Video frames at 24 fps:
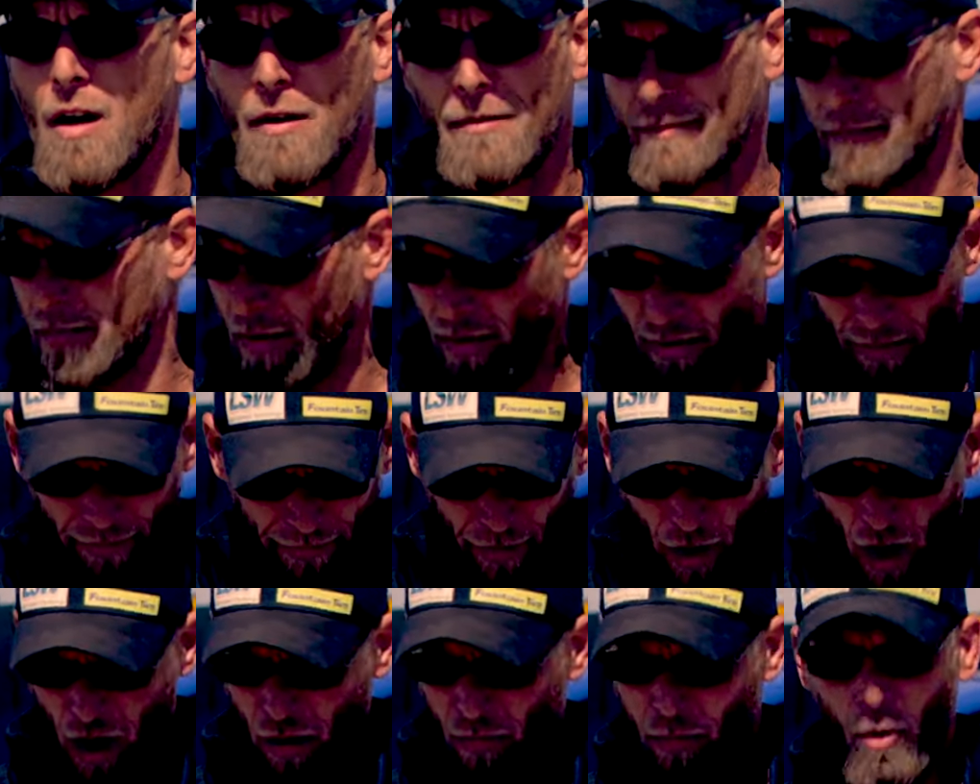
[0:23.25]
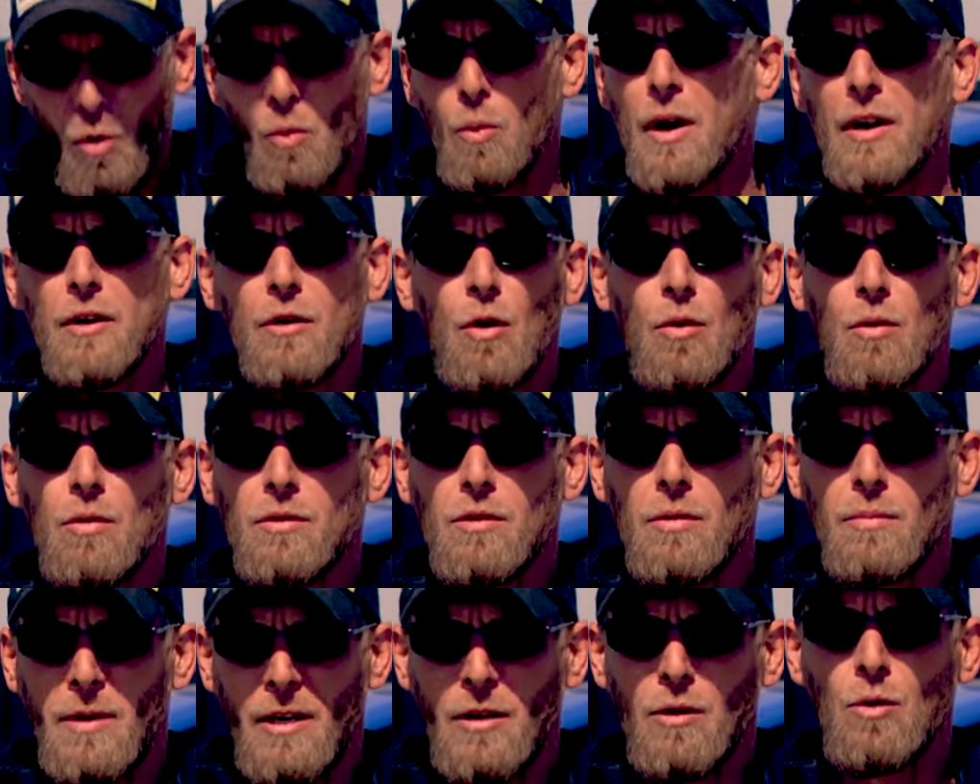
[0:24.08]
a viable window
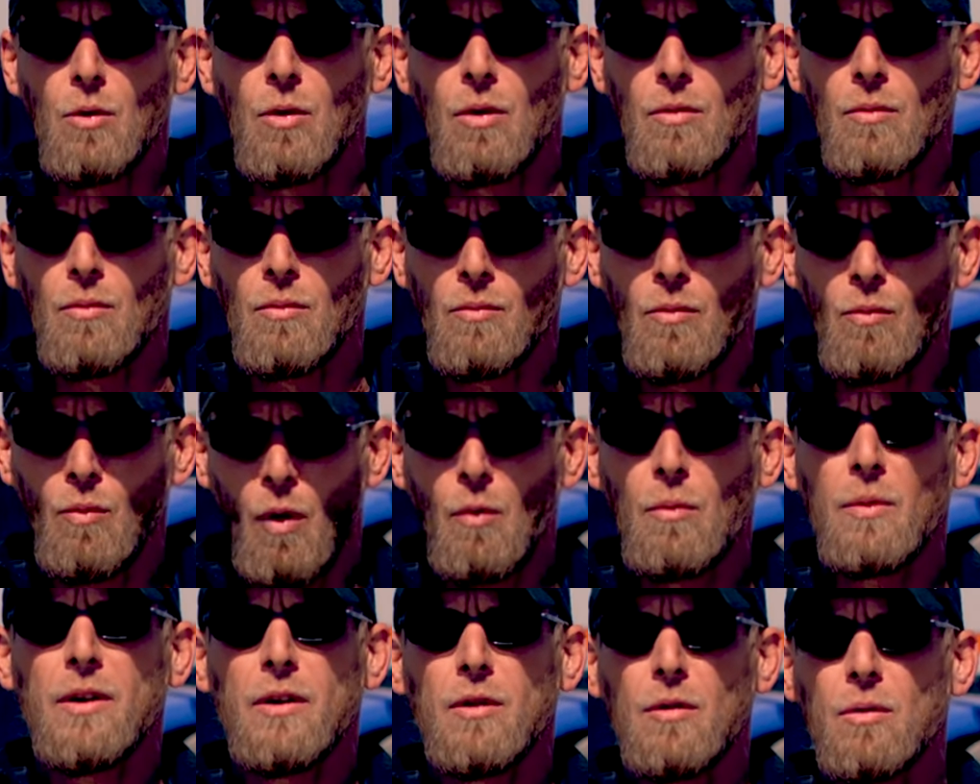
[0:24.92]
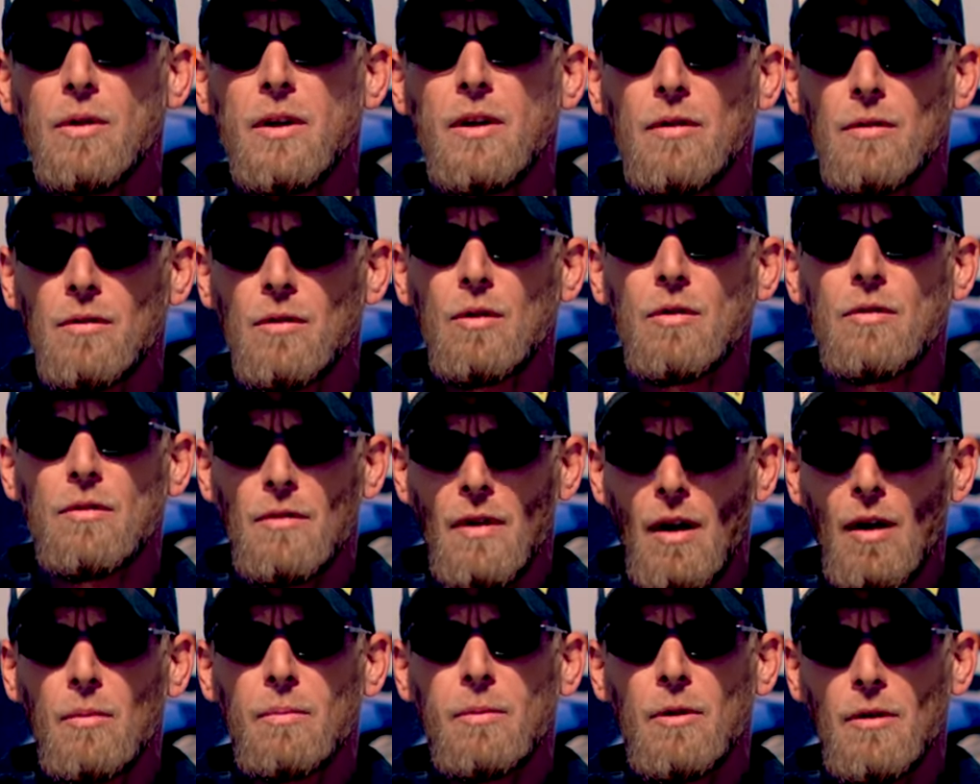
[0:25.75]
to be doing what we do here in
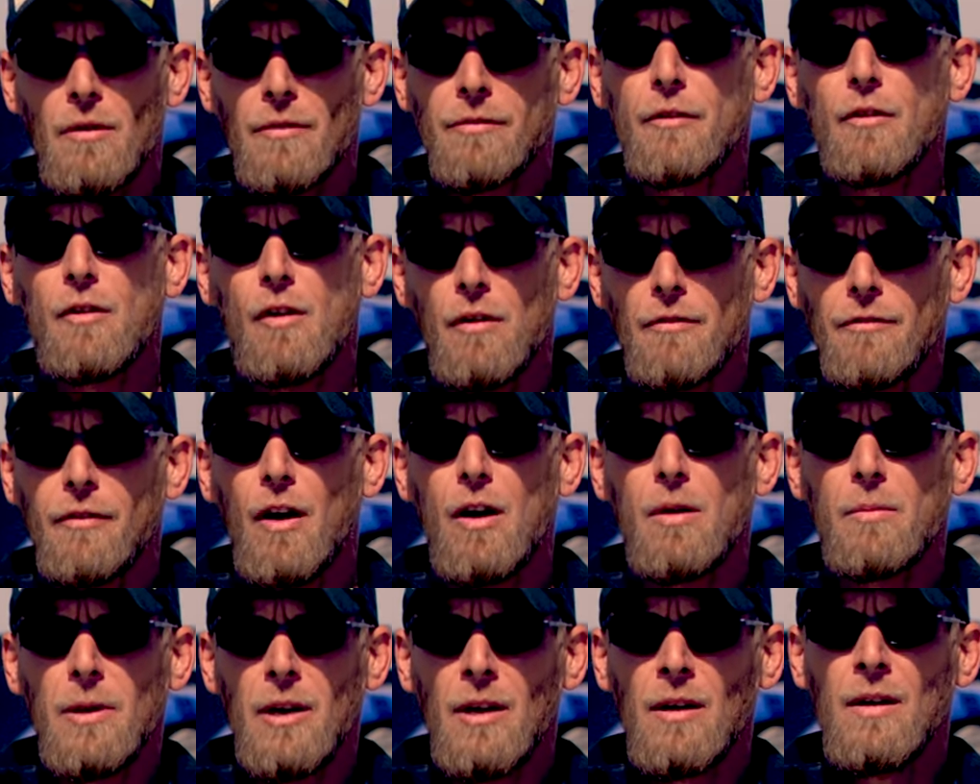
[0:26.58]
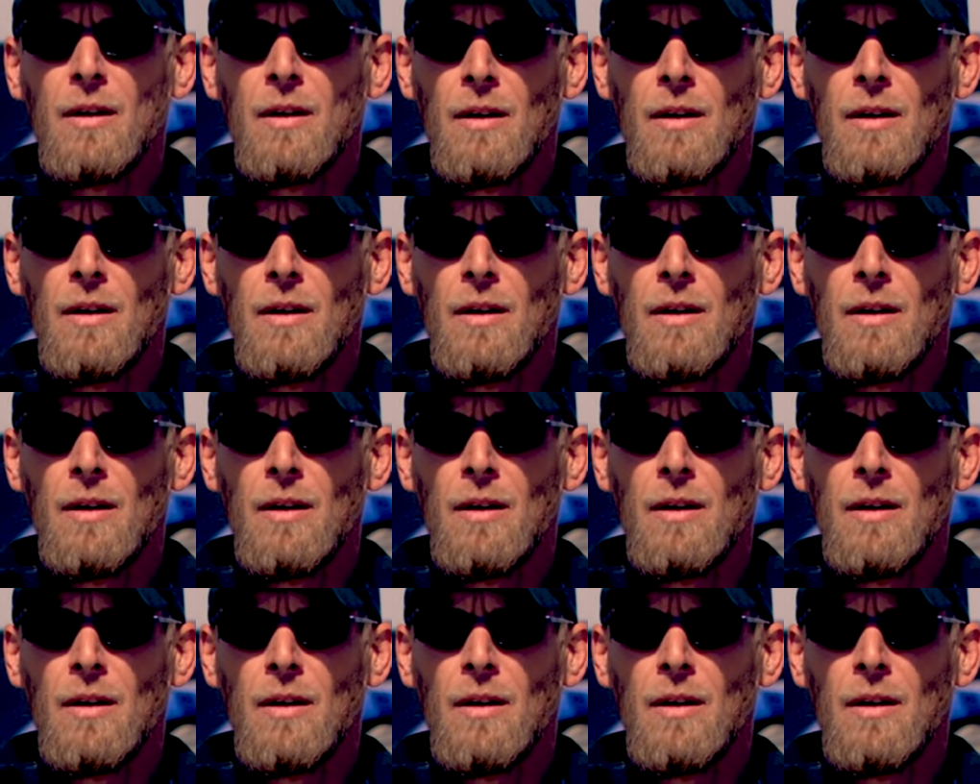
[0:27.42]
northern Alberta for our farming.